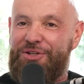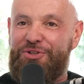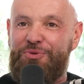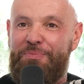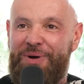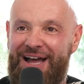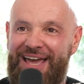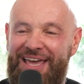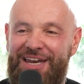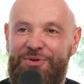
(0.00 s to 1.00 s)

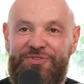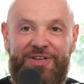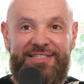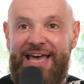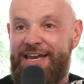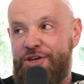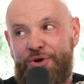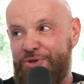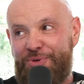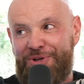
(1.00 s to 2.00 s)
Dubai, and it was because I didn't
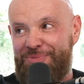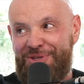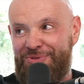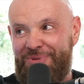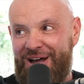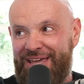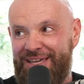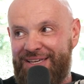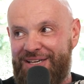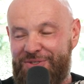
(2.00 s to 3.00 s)
know you were going to be in Dubai,
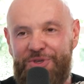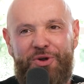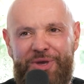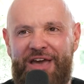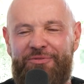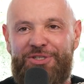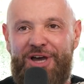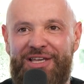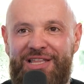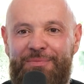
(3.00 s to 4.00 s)
because we haven't been
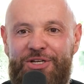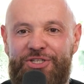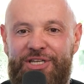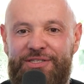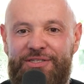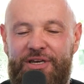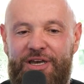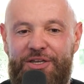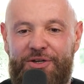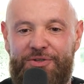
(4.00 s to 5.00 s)
talking that much since
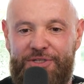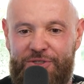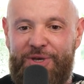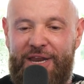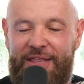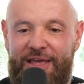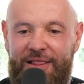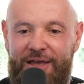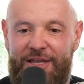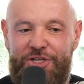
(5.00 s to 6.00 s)
we had that
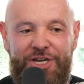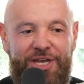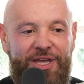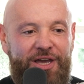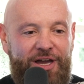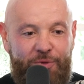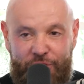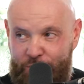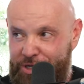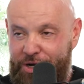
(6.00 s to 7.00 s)
lunch,
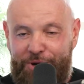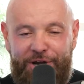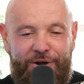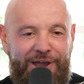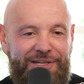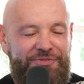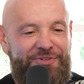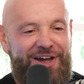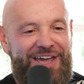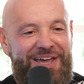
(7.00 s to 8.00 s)
which we're gonna
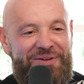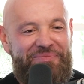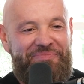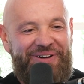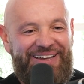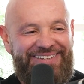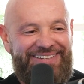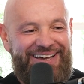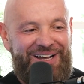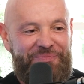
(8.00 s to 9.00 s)
rectify. But
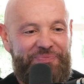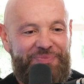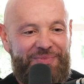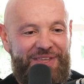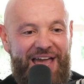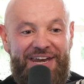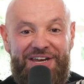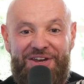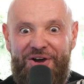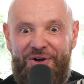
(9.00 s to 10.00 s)
I
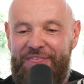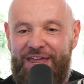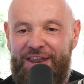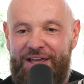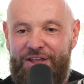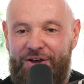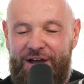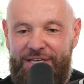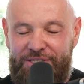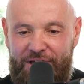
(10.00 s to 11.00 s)
didn't know, and then
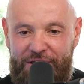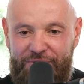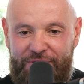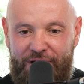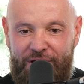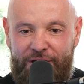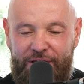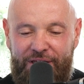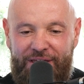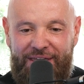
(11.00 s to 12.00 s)
I saw you there.
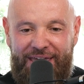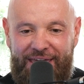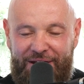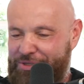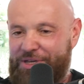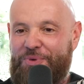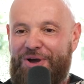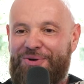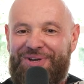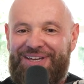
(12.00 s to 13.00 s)
And I was like,
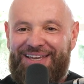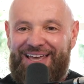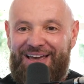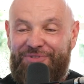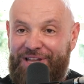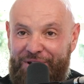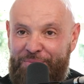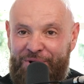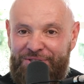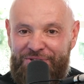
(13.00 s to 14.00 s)
whoa, Valeria
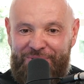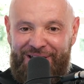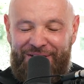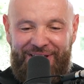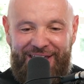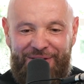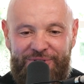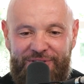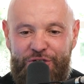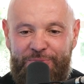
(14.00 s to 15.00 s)
pointed you out, and it
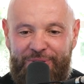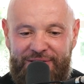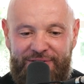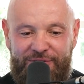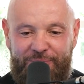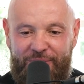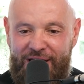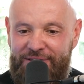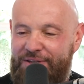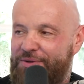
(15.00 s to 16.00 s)
was such a pleasant
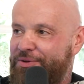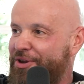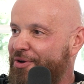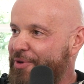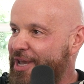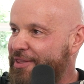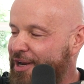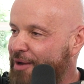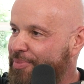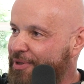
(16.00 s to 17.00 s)
surprise. And, we ended
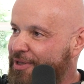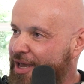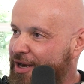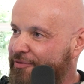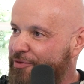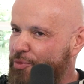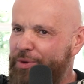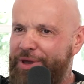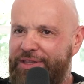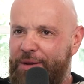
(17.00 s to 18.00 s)
up
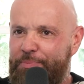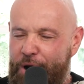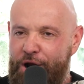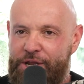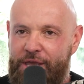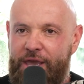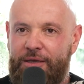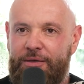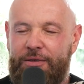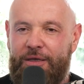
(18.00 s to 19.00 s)
we ended up
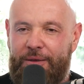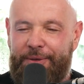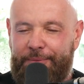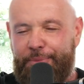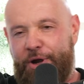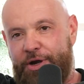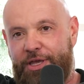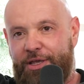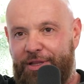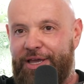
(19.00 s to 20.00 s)
partying, and I mean,
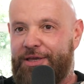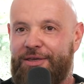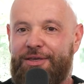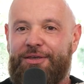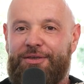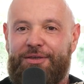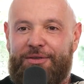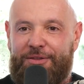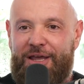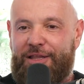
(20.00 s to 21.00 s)
partying like,
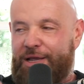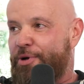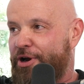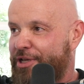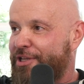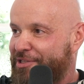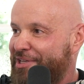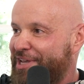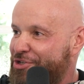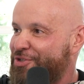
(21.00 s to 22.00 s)
not like partying like
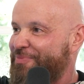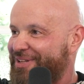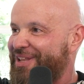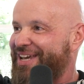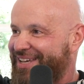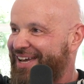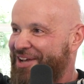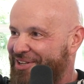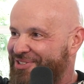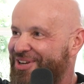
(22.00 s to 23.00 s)
teenagers, but like
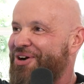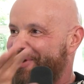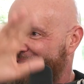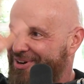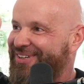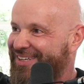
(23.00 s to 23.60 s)
adults, we were.